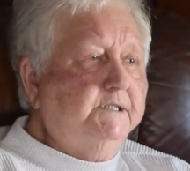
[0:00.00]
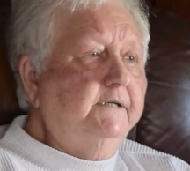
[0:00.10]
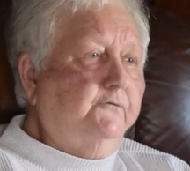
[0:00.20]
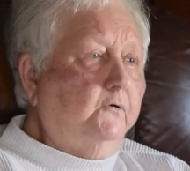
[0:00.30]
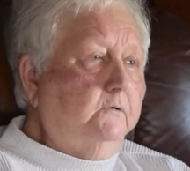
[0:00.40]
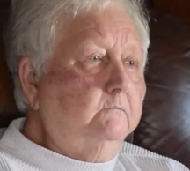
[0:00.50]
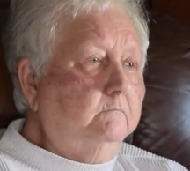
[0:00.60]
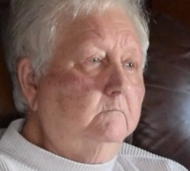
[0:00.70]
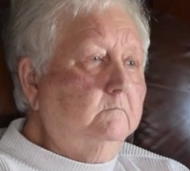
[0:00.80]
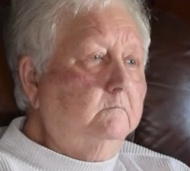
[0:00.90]
different.
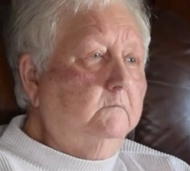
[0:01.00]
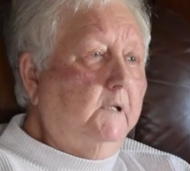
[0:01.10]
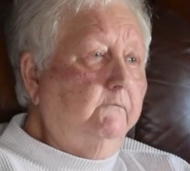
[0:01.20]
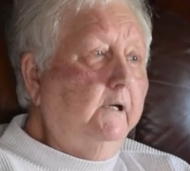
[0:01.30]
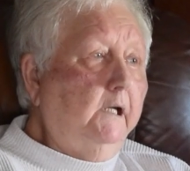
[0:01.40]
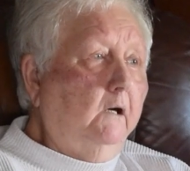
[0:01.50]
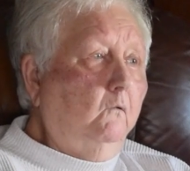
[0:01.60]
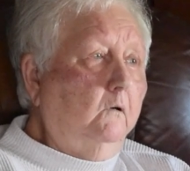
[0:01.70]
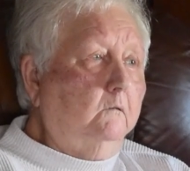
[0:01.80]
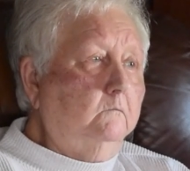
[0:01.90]
They really
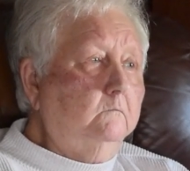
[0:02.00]
are.